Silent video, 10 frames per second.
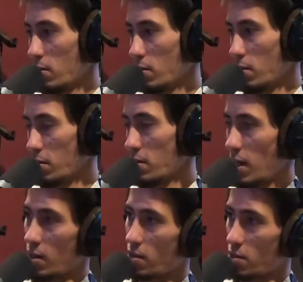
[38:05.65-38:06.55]
they'll
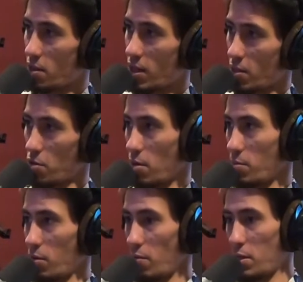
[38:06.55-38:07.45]
set it to the kick drum.
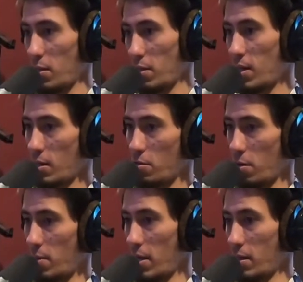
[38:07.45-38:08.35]
So every time the kick
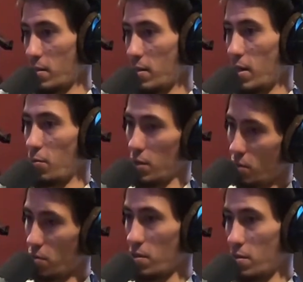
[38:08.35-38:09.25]
drum hits, it
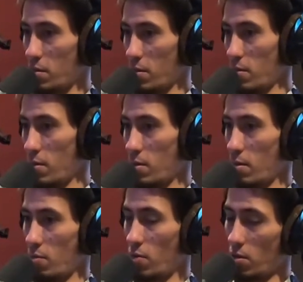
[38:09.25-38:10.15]
reduces
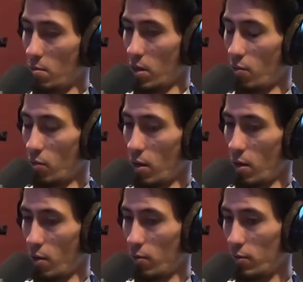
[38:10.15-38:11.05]
the volume level
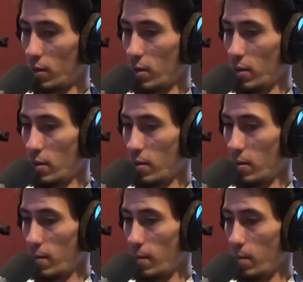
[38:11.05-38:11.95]
of
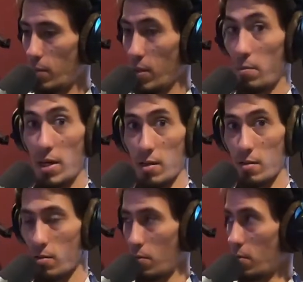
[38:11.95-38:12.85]
the
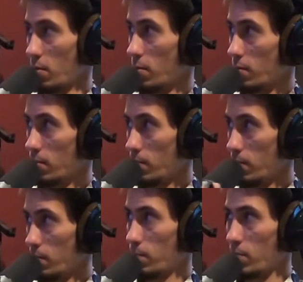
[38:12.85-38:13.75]
bass or
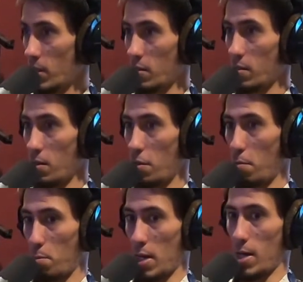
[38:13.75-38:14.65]
the synth
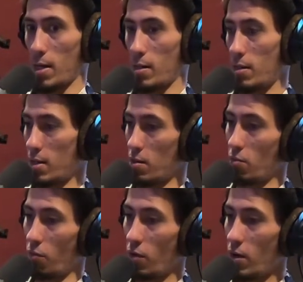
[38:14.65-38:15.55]
pad that
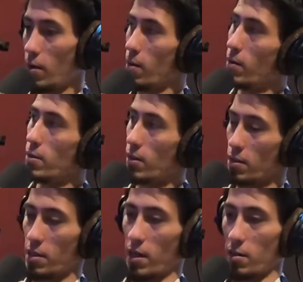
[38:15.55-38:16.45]
you've
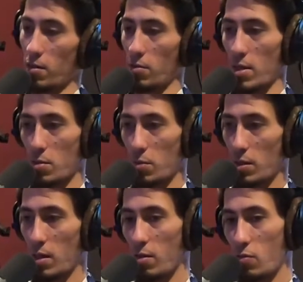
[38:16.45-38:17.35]
assigned it to. And that's what
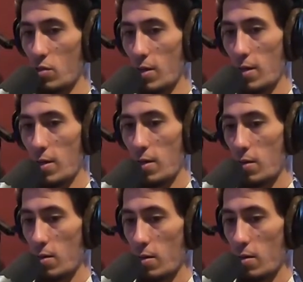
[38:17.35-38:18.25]
gives
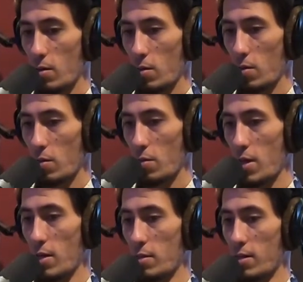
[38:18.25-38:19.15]

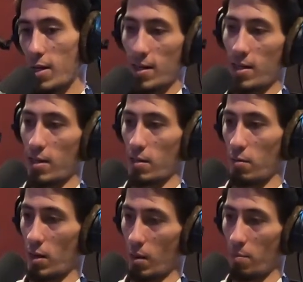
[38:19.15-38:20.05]
that ducking,
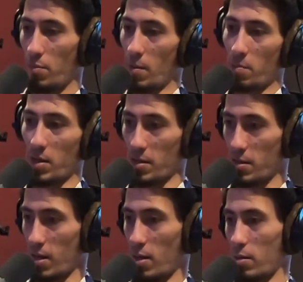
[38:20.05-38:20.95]
like pumping
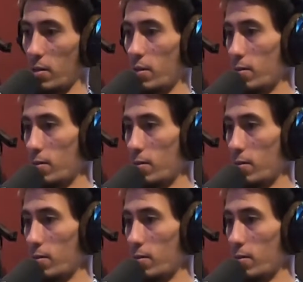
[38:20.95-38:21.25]
sound.